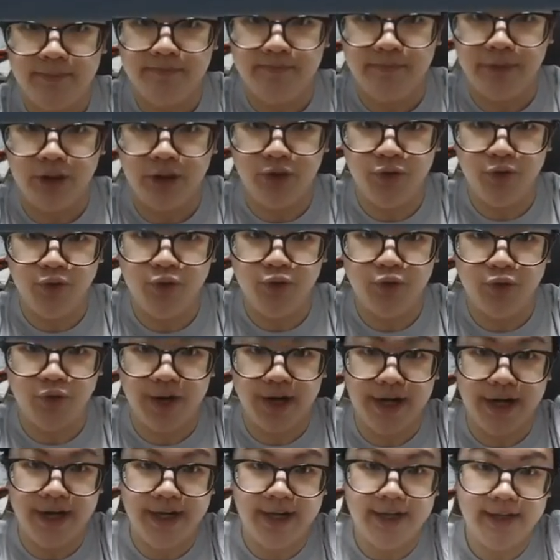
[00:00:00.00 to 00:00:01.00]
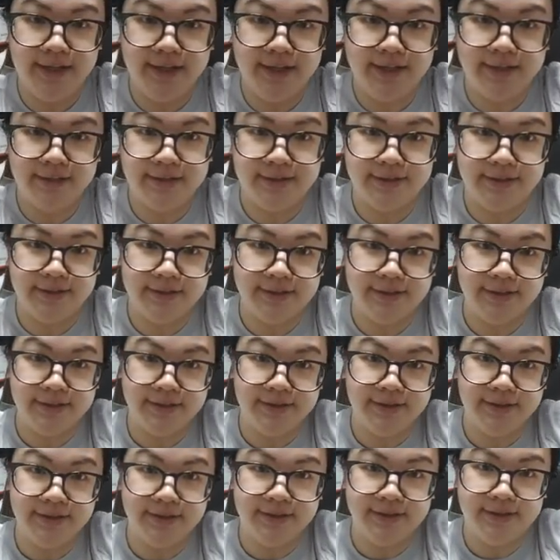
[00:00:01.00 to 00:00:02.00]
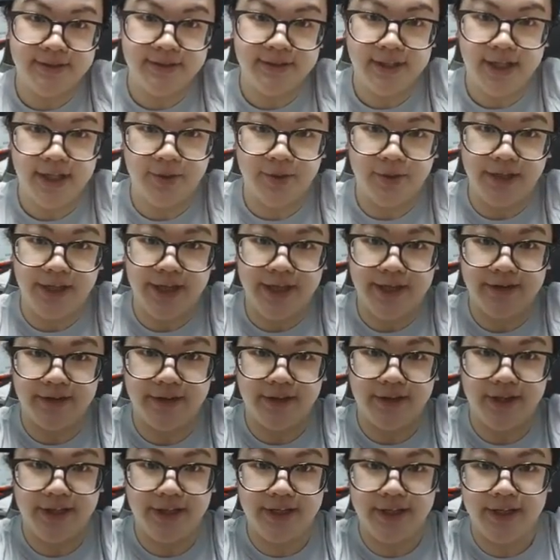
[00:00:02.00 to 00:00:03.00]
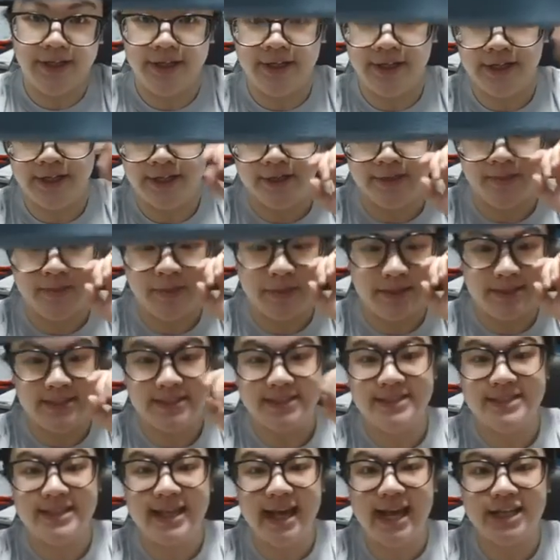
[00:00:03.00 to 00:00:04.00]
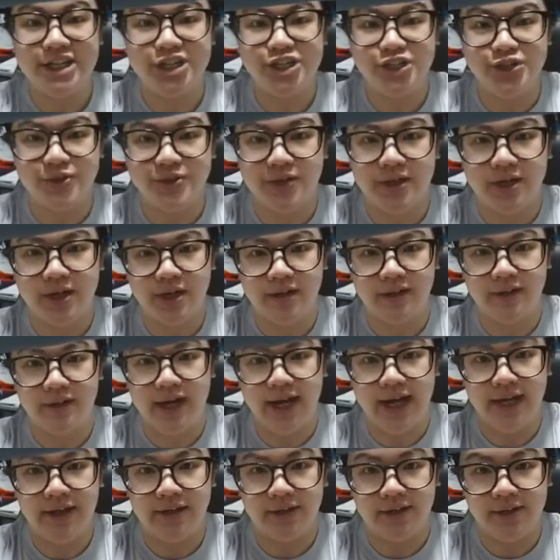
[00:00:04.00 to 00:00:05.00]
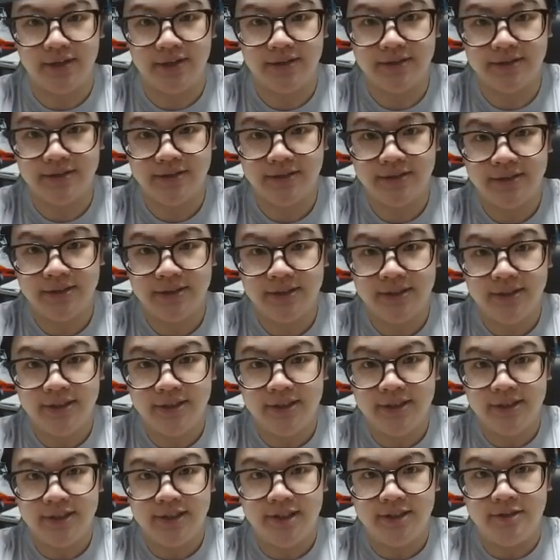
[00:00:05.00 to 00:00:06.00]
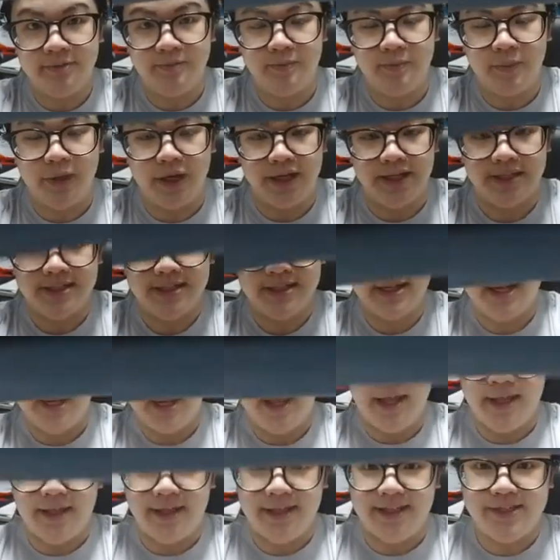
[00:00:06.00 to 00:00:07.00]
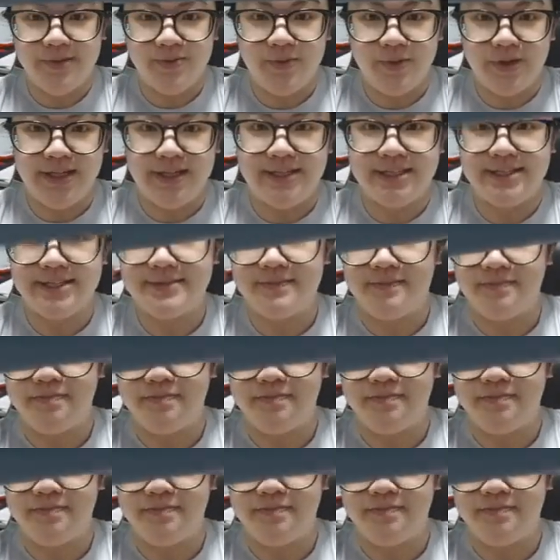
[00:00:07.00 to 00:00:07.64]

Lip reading: blue-gray. I really hate the lighting in here because it's not true to color at all. But this one is